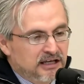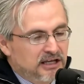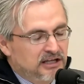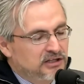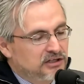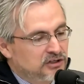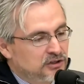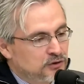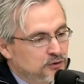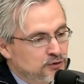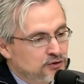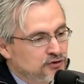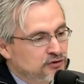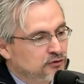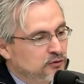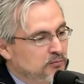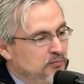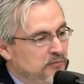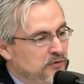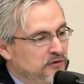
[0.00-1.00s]
and
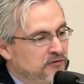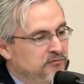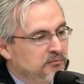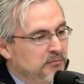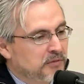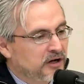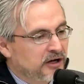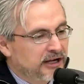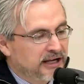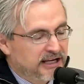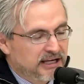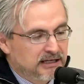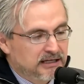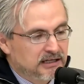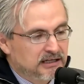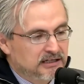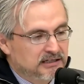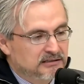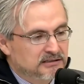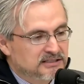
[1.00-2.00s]
used to move
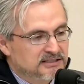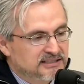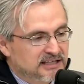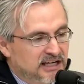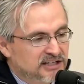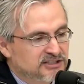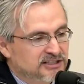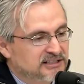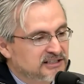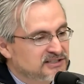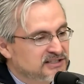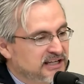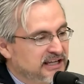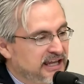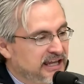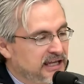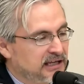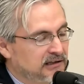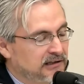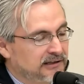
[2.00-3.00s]
money in such a
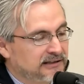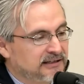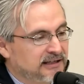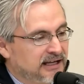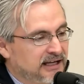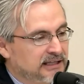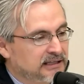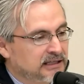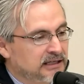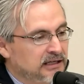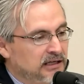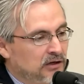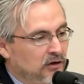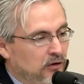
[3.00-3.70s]
scale that